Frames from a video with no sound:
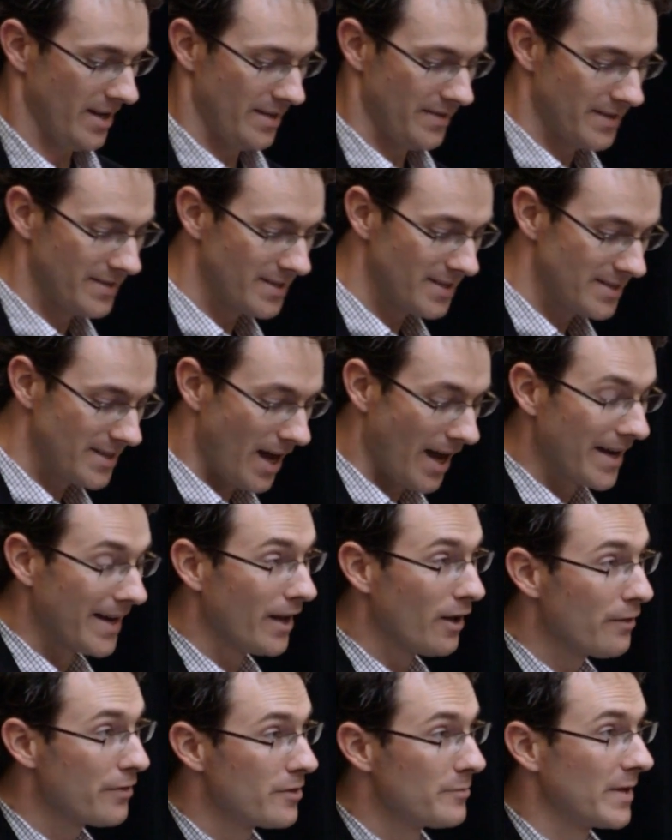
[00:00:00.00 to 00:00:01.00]
This is not
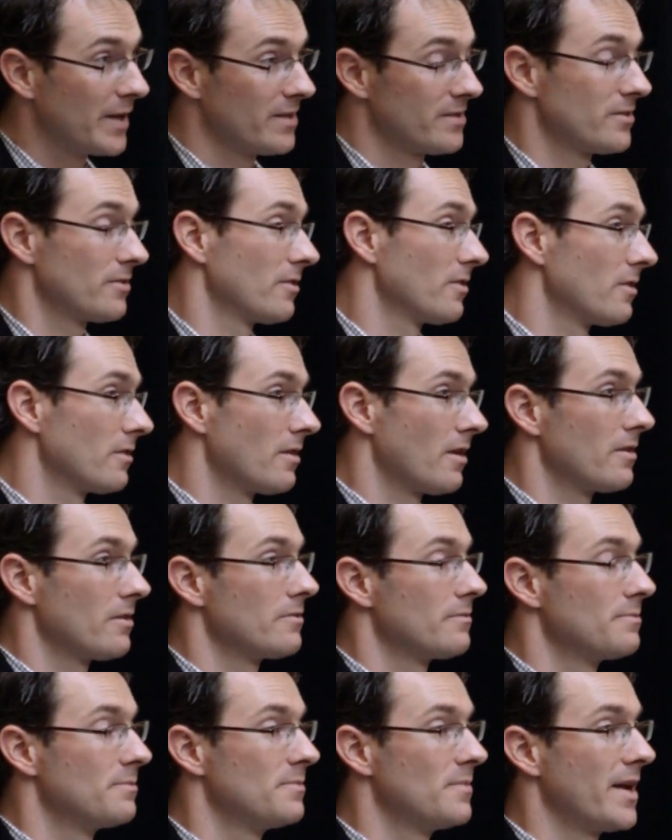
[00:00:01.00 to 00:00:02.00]
healthy because there
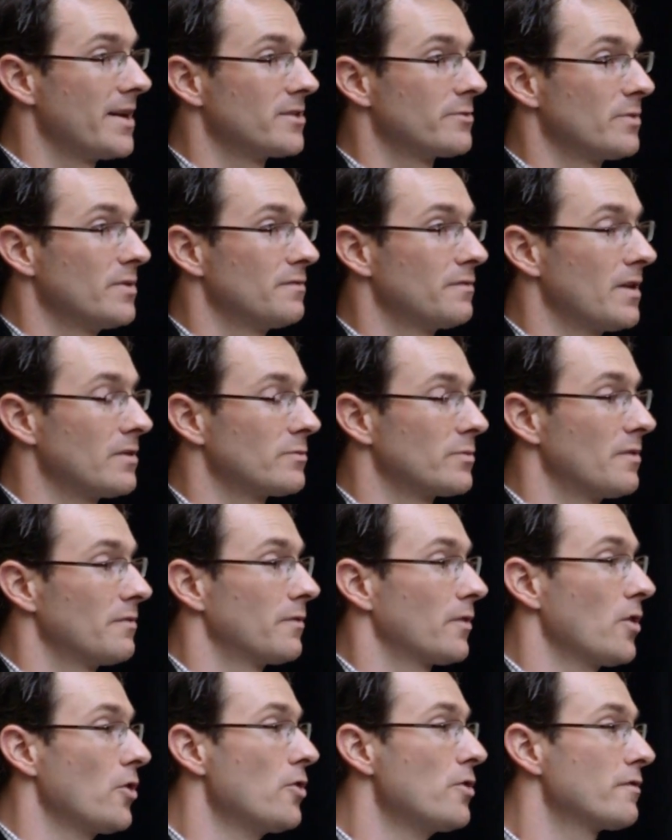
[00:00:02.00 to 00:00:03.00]
are, as we've
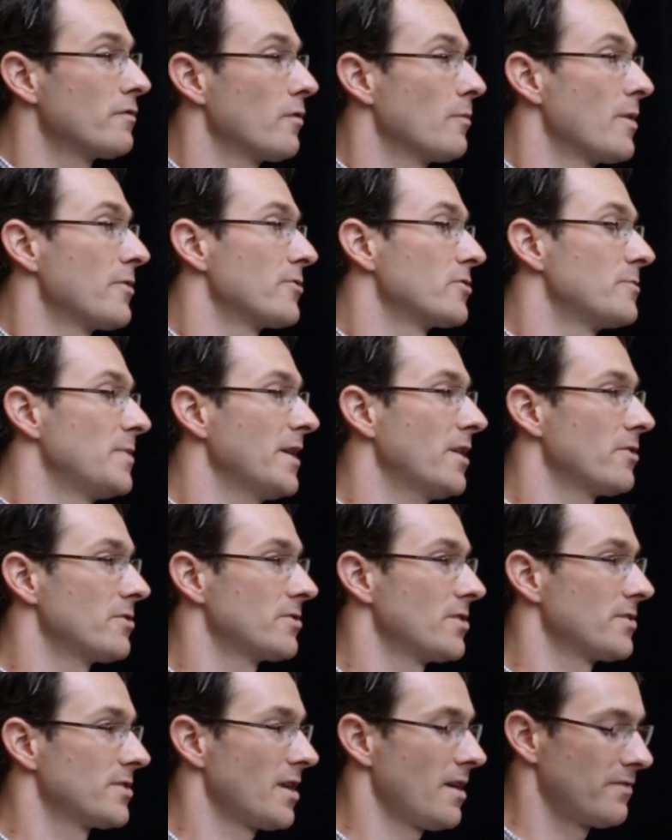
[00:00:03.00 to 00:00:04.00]
heard from other speakers
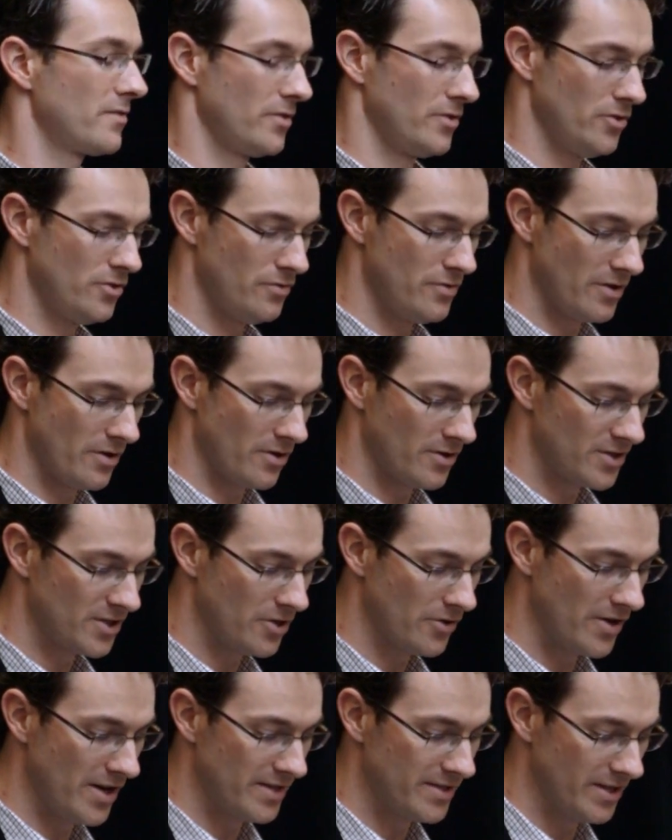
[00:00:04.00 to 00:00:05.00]
this afternoon, there are
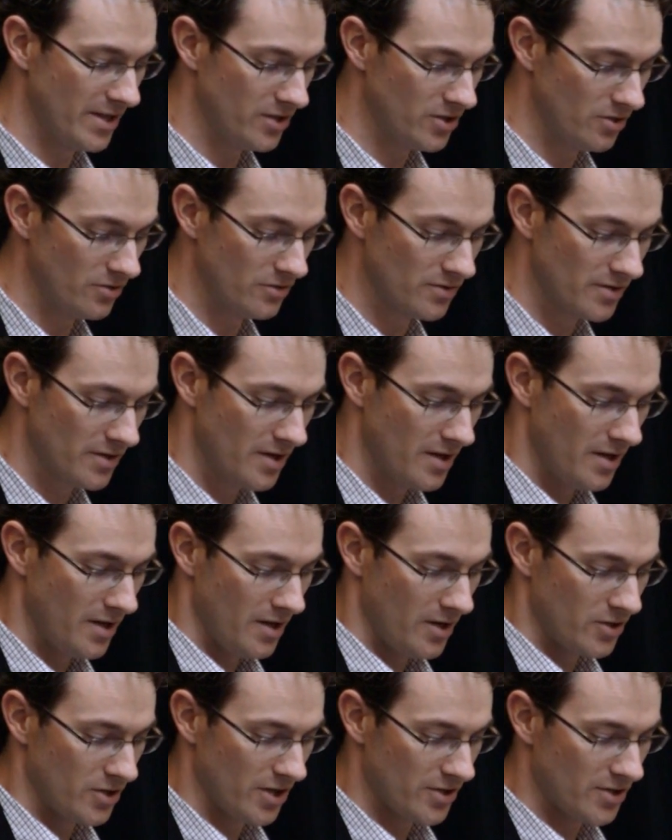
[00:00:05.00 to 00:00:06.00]
serious issues
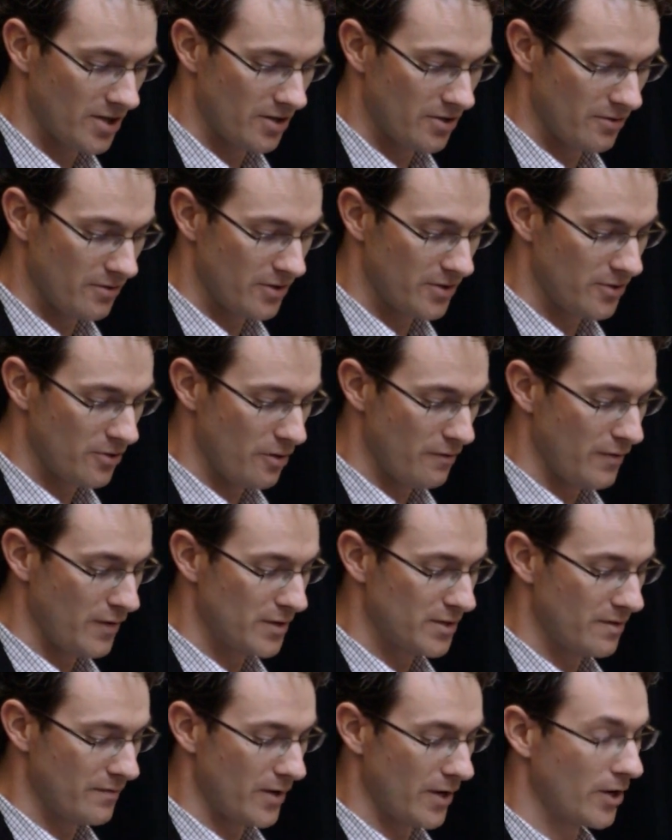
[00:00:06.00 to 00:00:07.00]
just under the
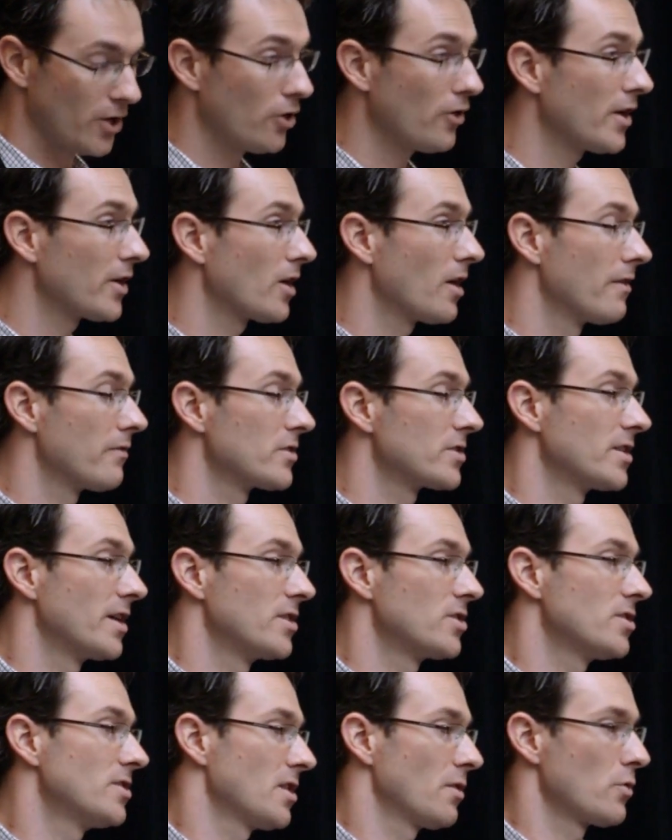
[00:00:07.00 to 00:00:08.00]
surface of our current
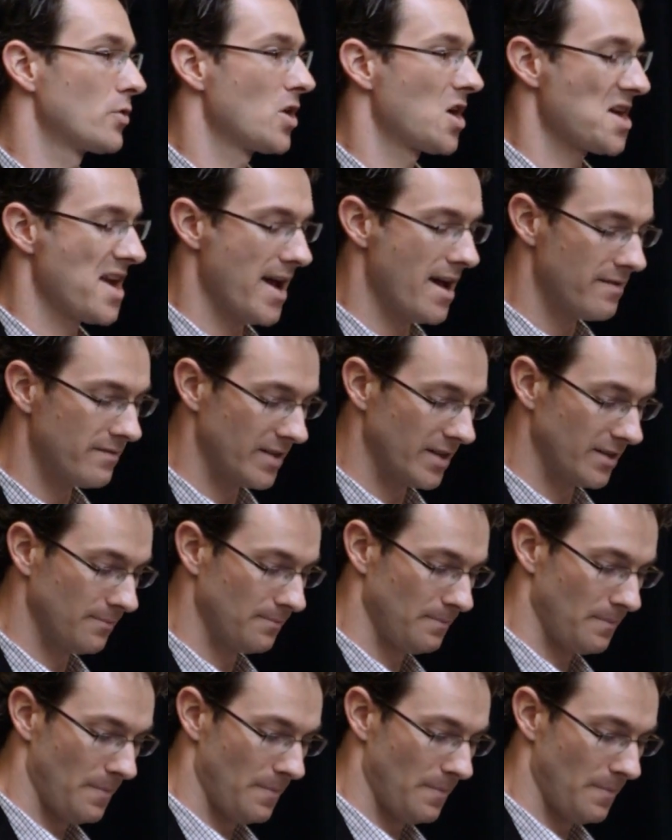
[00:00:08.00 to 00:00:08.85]
conversation that we're not having.